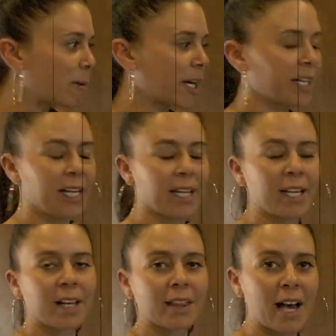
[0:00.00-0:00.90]
We're going to get
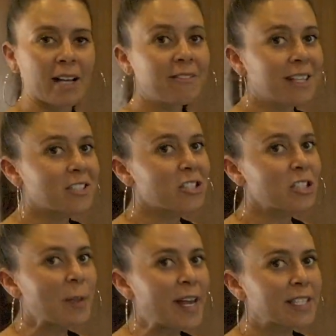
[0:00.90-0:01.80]
a lot of extra
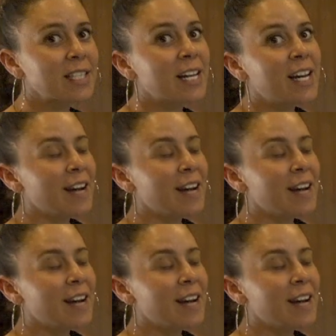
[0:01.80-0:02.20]
space,